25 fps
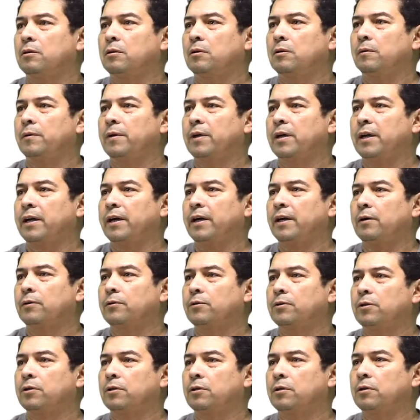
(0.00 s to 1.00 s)
going
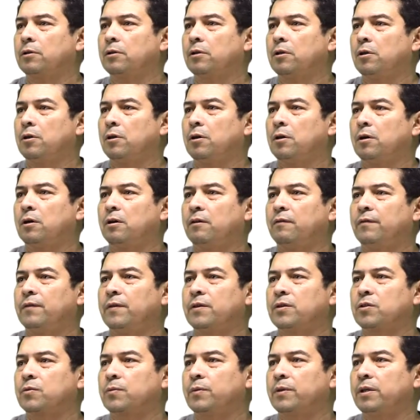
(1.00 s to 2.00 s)
out of
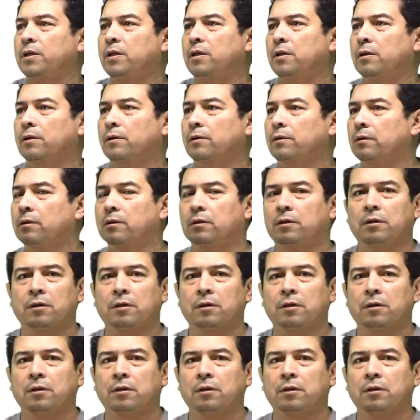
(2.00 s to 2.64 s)
this one here.